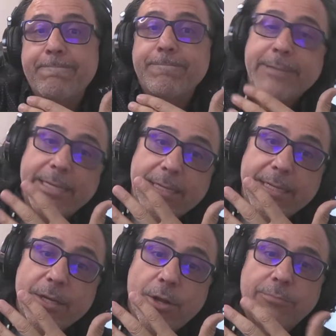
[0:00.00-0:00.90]

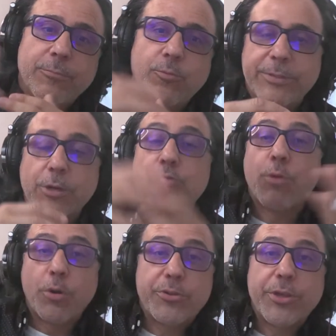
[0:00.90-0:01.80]
the
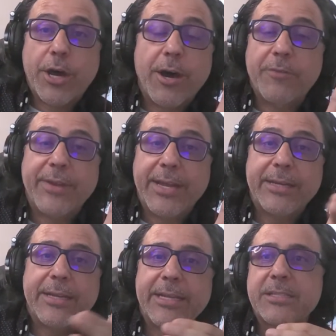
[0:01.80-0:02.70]
growth of
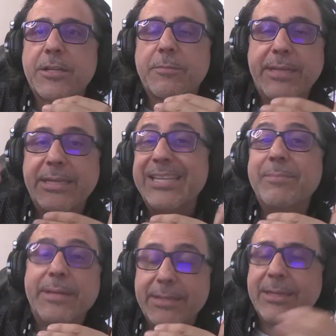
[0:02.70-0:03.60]
it is going to be
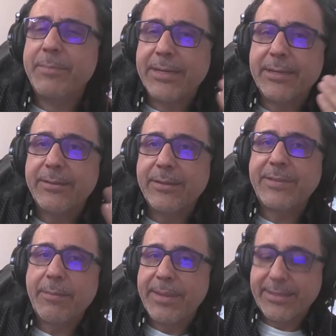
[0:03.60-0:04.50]
limited, if
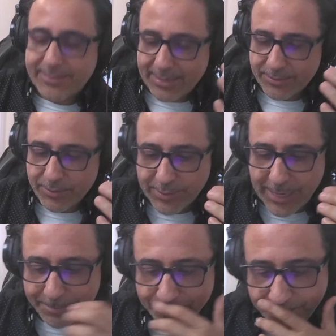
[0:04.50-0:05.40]
that makes sense.
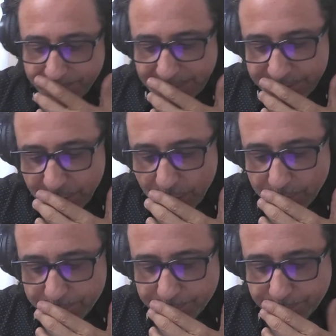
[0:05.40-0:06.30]
Okay.
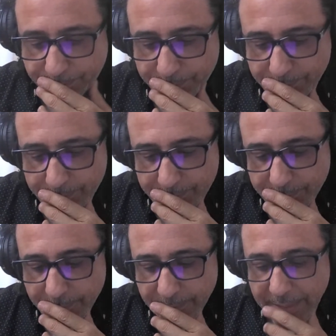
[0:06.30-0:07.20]
So
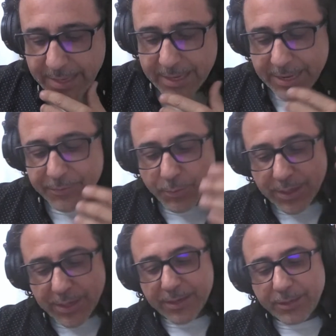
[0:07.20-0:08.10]
if you
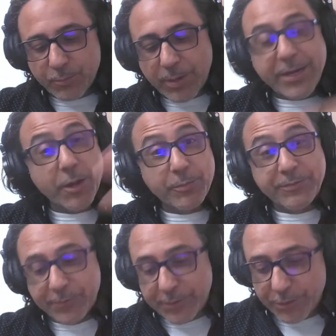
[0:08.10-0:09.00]
want help
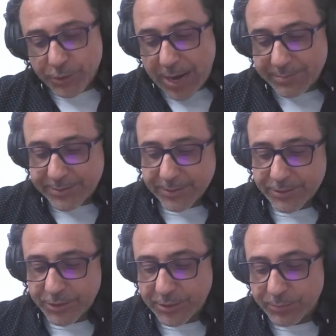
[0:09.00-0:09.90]
reviewing your
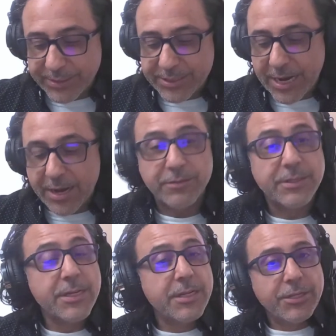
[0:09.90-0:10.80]
options, you can reach out
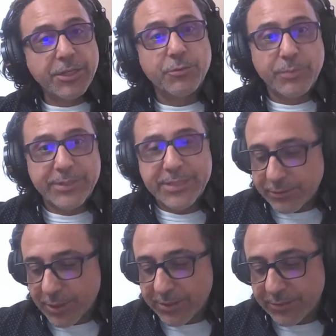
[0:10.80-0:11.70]

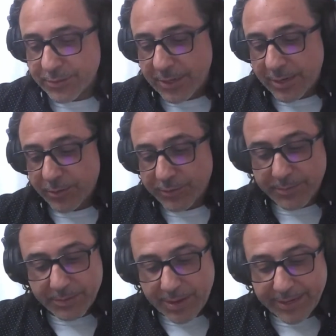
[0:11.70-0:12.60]
to
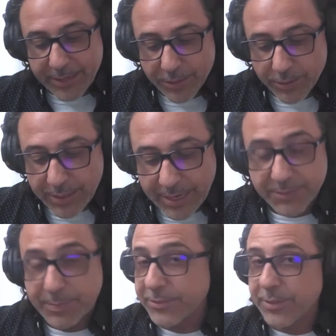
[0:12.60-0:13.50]
me right here. I
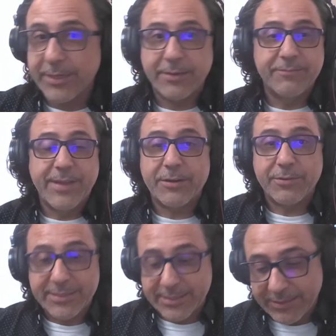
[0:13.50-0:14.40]
specialize in
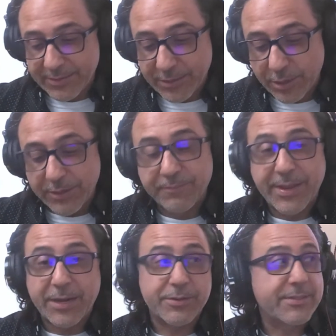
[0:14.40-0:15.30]
veterans, not only in
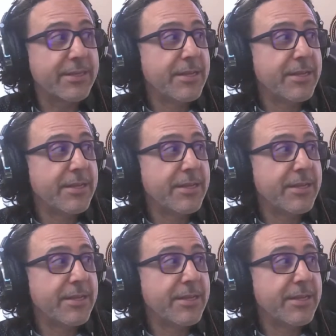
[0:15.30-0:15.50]
veterans